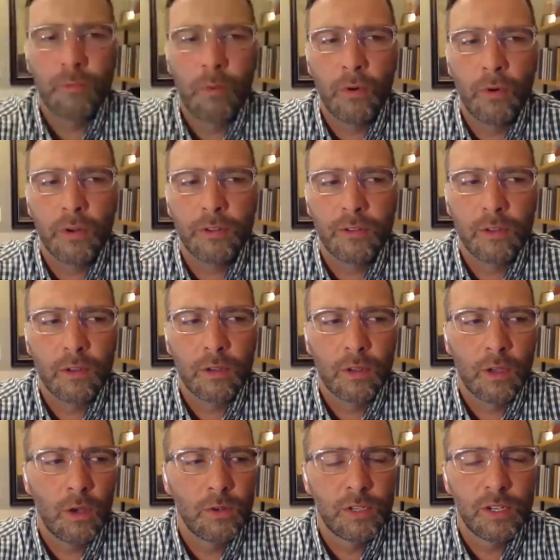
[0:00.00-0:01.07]
sports
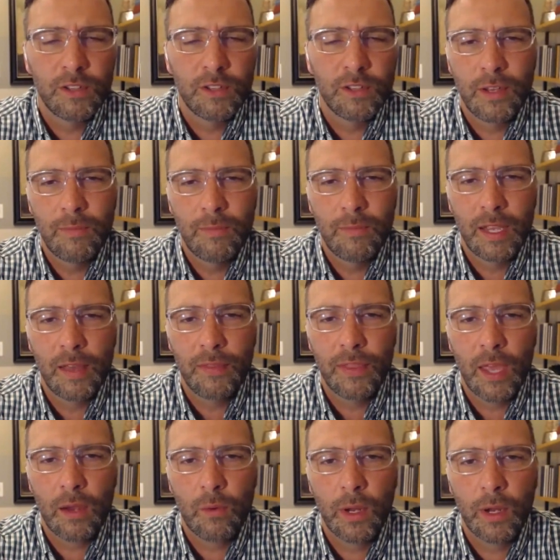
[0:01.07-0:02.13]
coaches seem to get
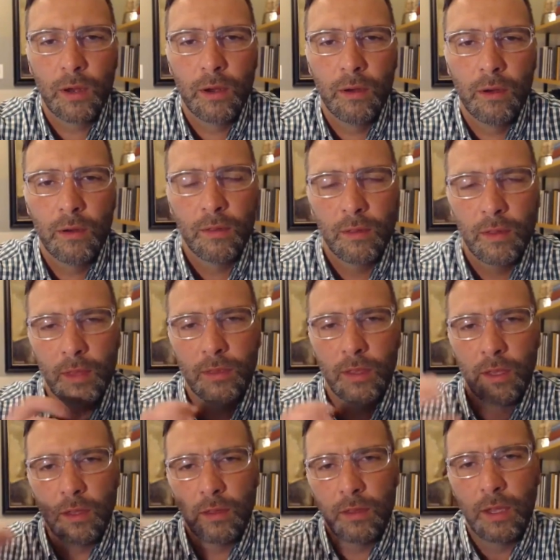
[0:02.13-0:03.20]
that quicker. That the
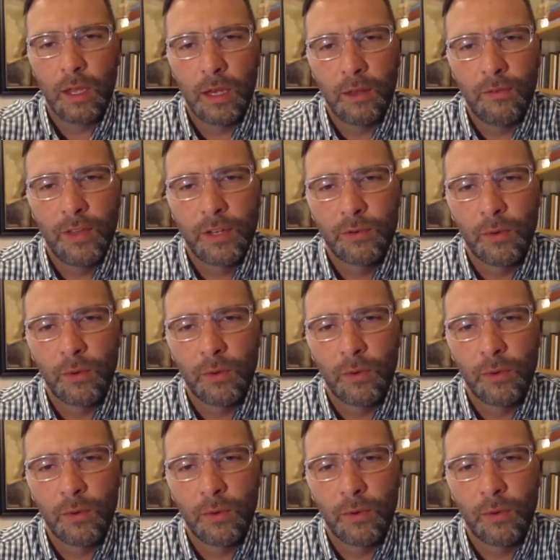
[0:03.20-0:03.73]
so here's my theory on